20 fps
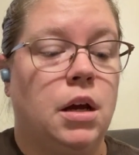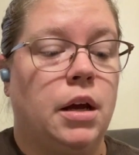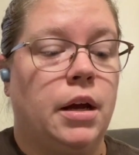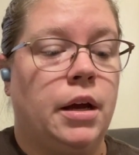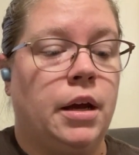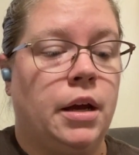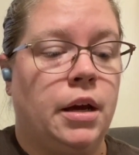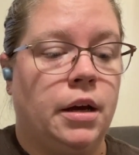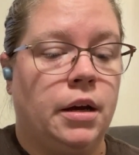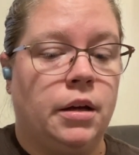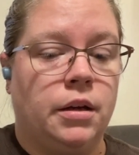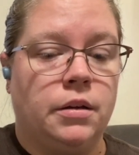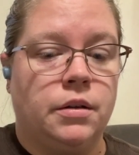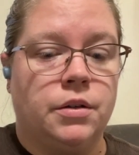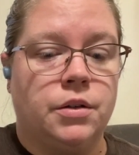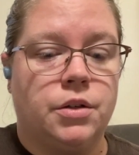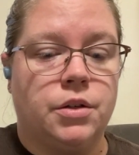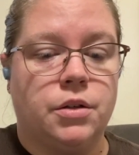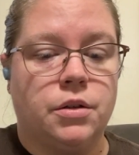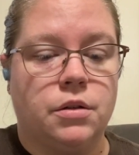
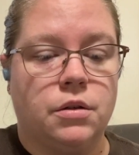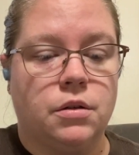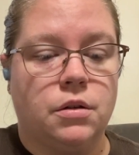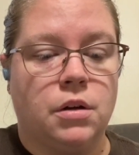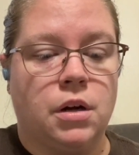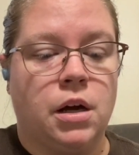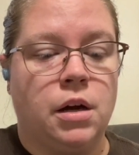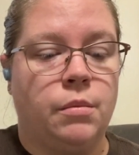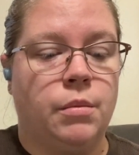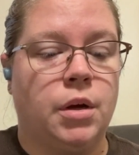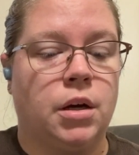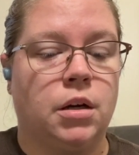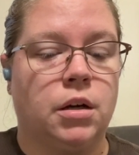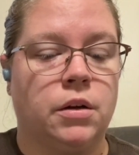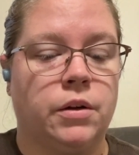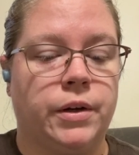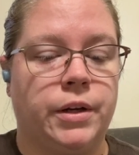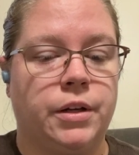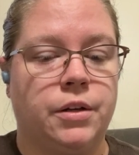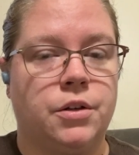And I'm not
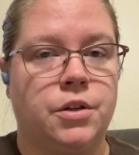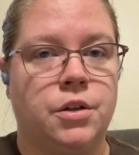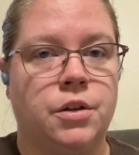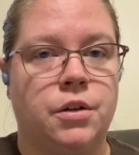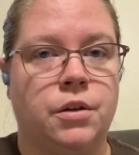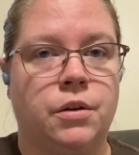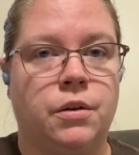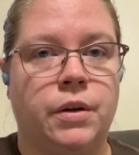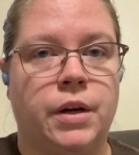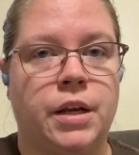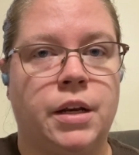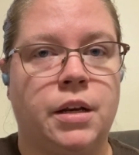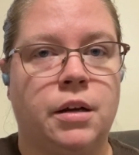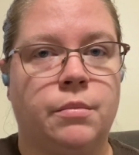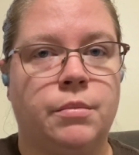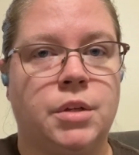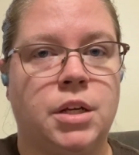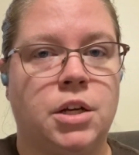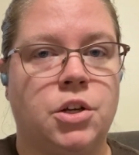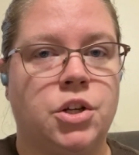going to end up
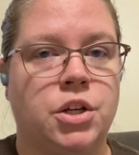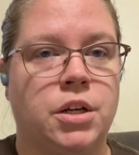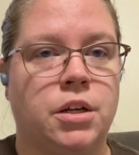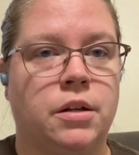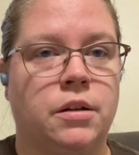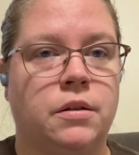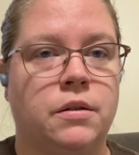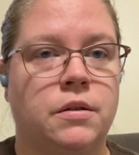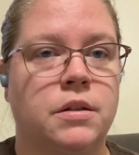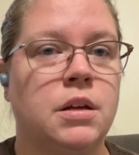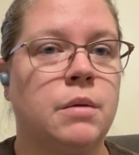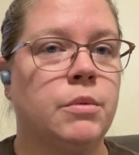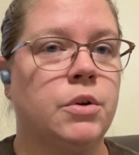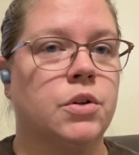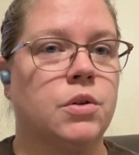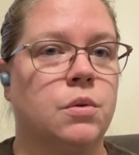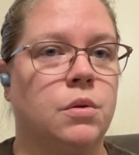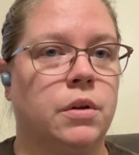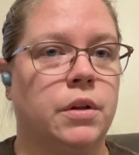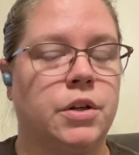teaching summer
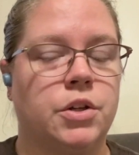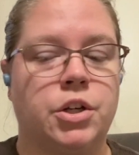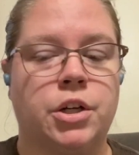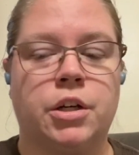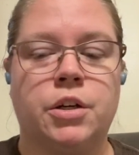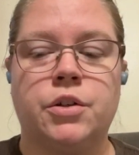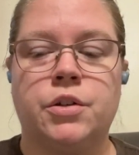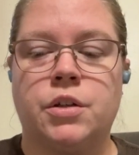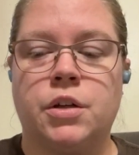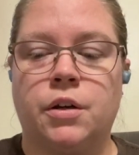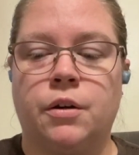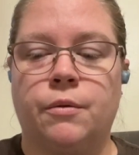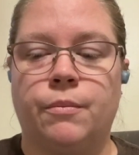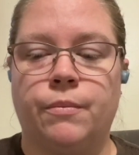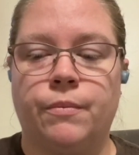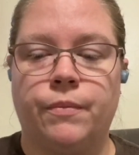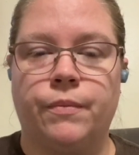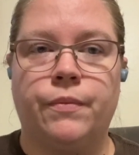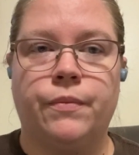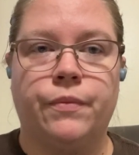school this year, so
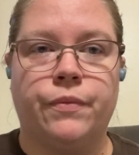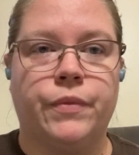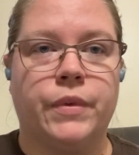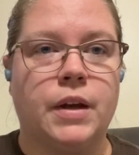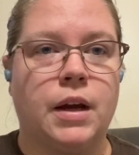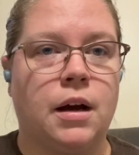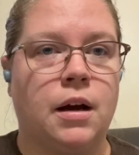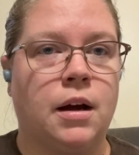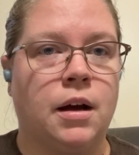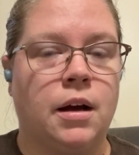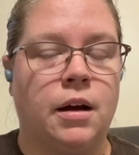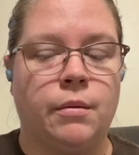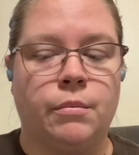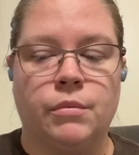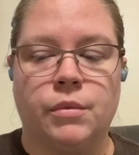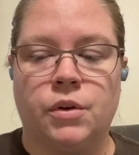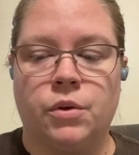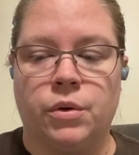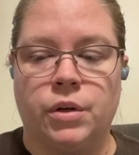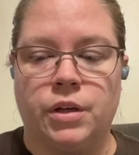I'm
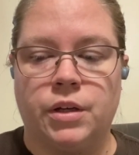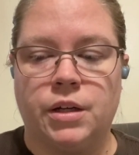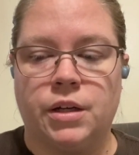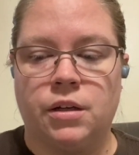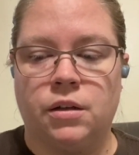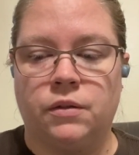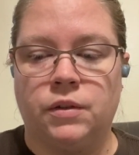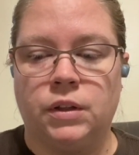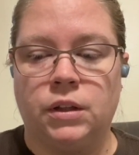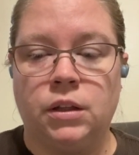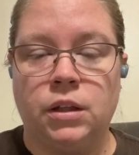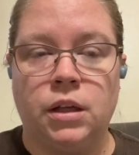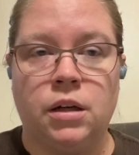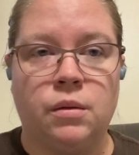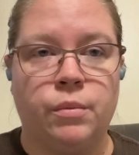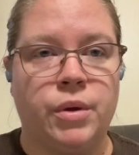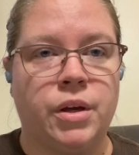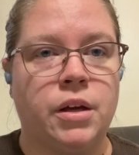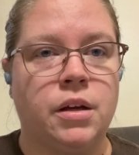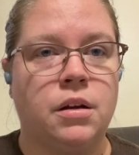going to have a little
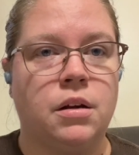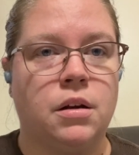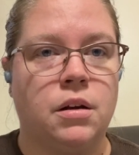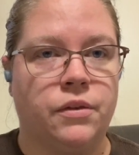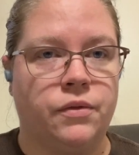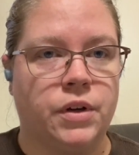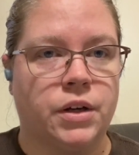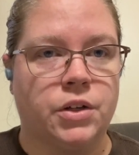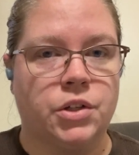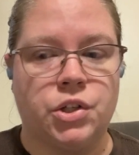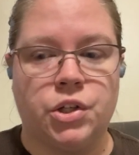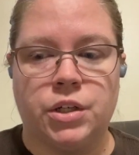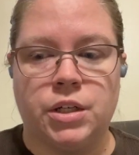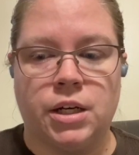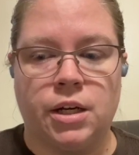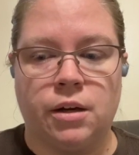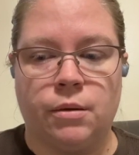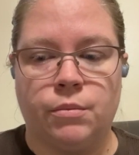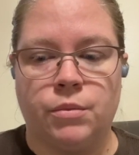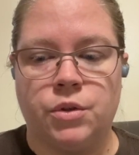bit of extra
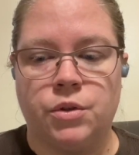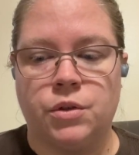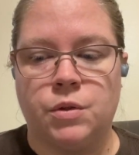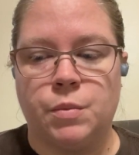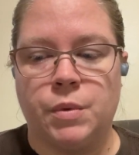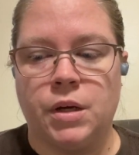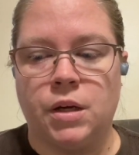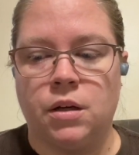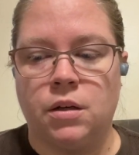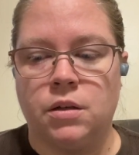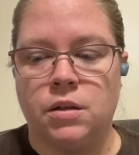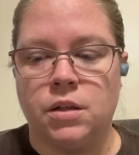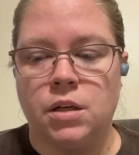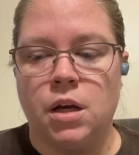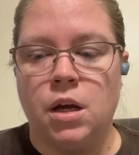time to spend